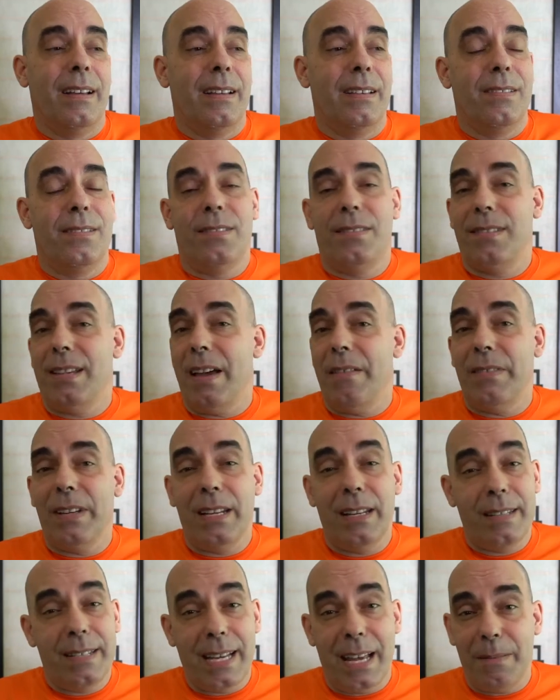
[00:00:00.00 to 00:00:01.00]

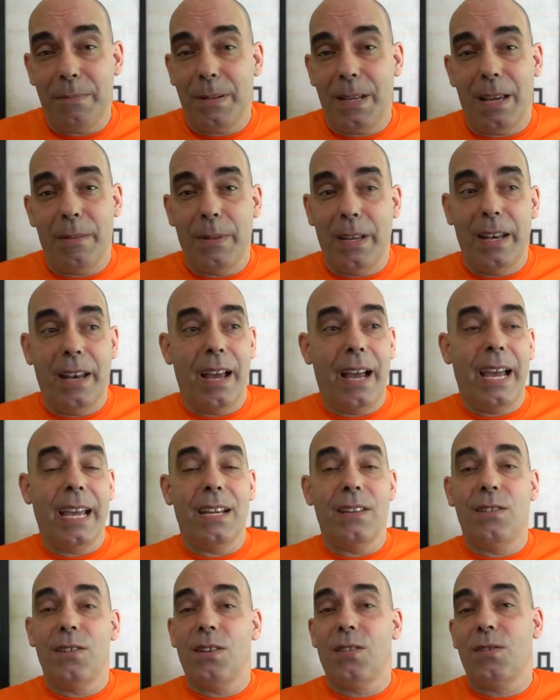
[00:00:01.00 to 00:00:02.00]
seven to ten P M at
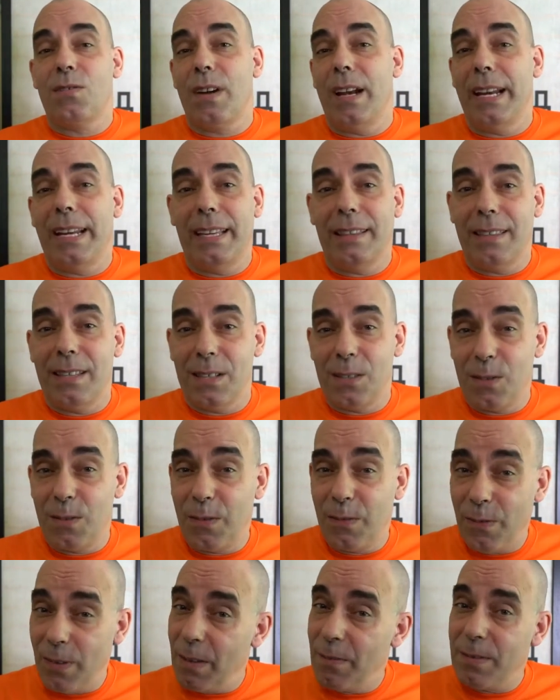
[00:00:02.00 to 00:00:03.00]
night, just trying to get this
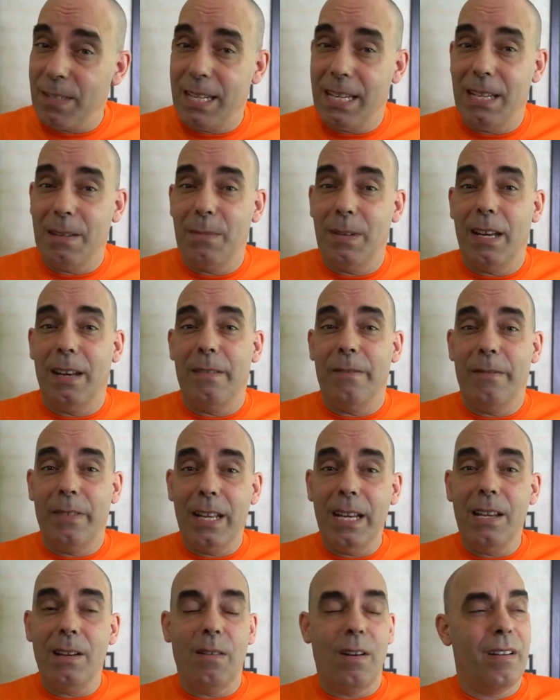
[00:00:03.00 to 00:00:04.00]
fifteen minute
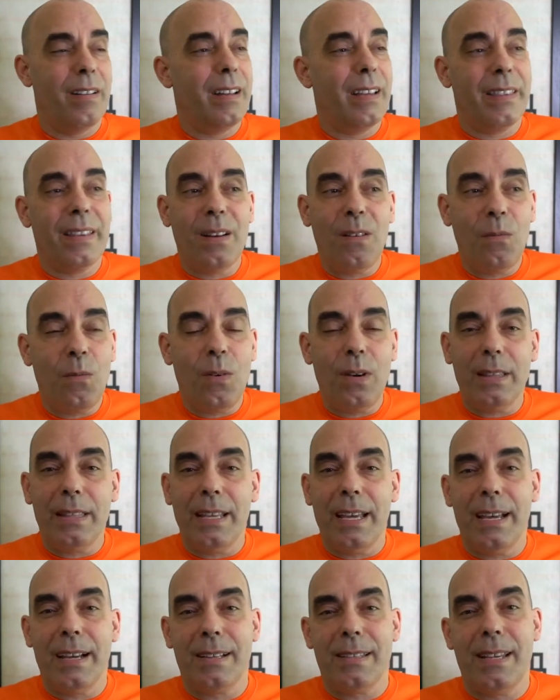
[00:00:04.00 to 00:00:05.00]
video out. And I thought, what
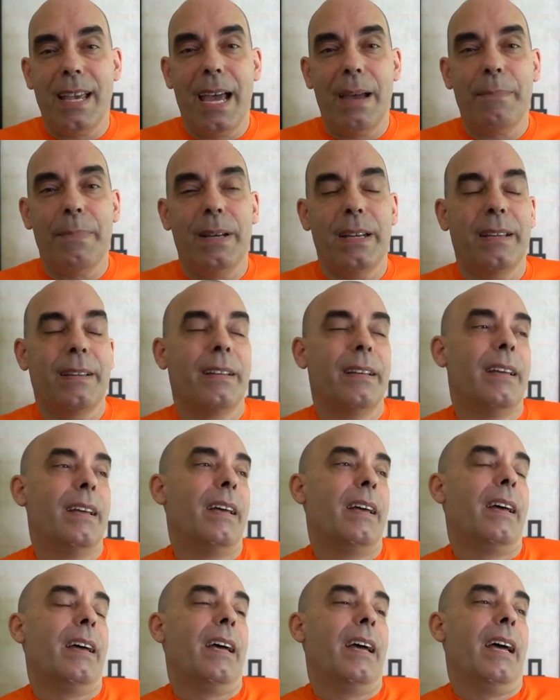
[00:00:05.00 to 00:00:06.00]
the heck's happening?
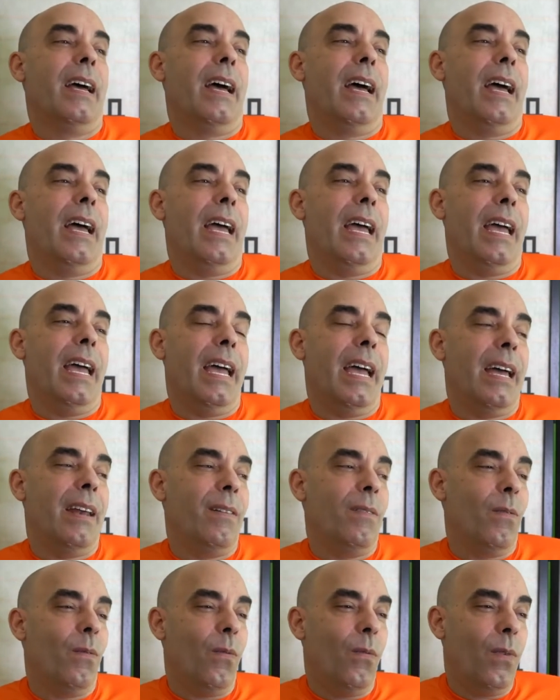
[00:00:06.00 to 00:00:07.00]

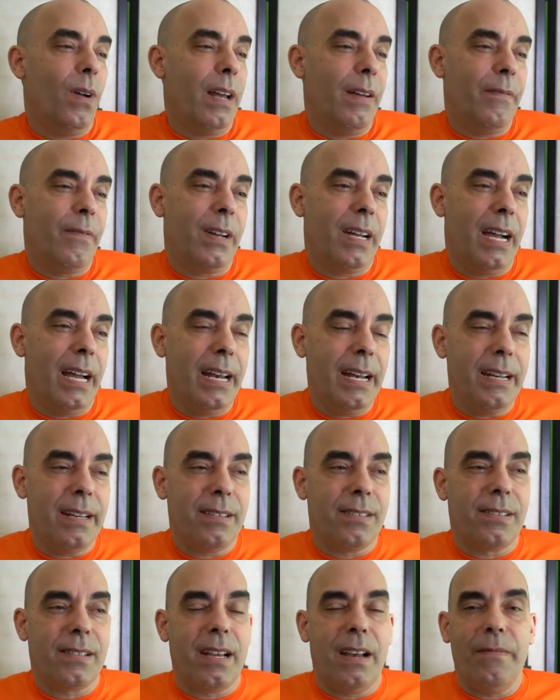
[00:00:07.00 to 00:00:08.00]
And what I've kind of
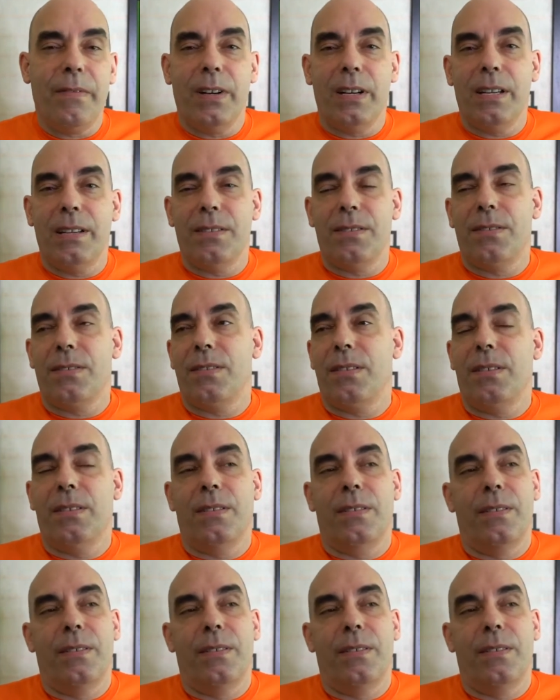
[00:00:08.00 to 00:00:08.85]
discovered is